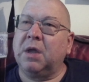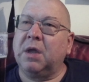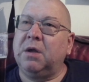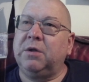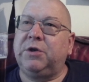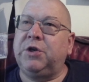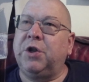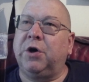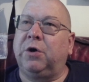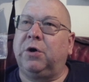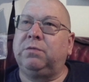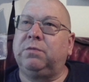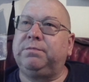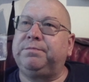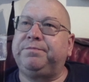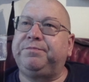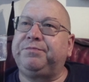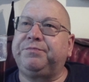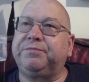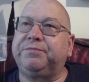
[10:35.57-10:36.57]
No,
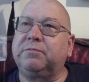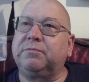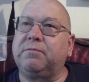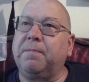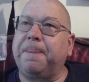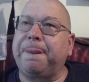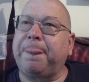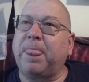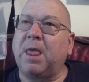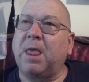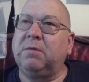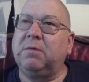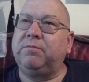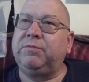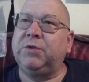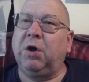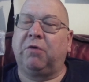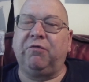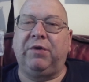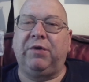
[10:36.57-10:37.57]

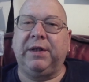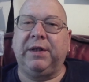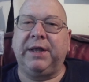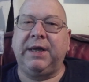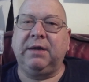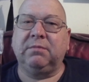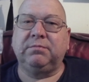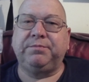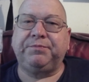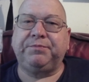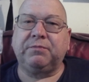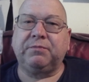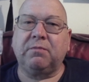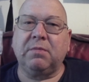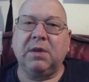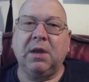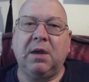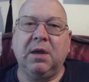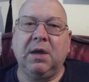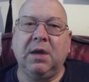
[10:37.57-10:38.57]
not really.
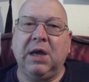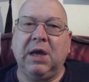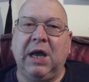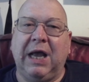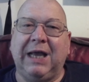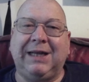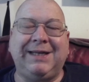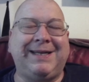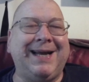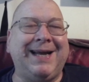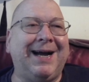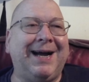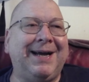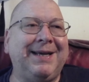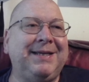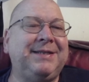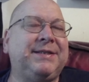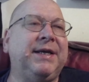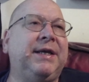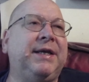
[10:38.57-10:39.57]
It
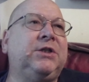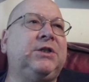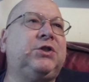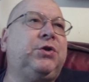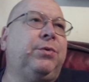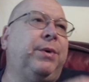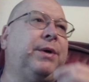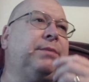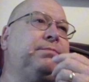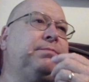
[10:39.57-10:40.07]
dies into a